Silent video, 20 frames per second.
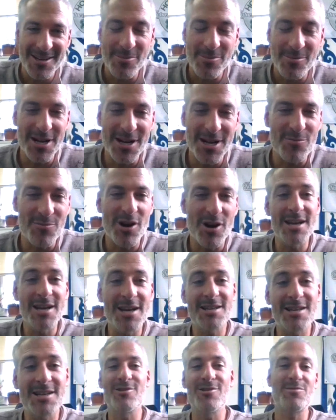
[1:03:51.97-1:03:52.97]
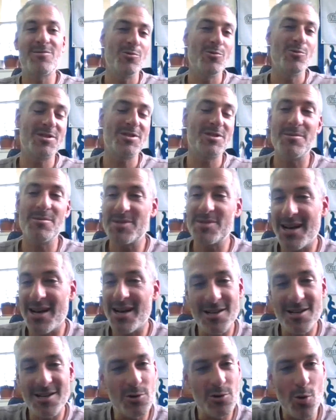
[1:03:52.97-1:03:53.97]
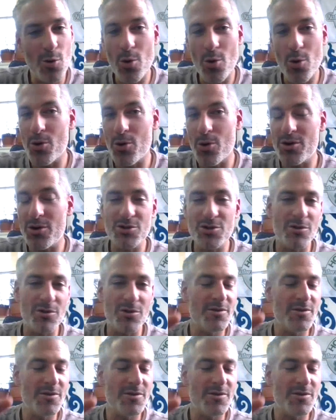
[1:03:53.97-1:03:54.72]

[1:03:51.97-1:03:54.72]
But if we're hiking through some tight gorge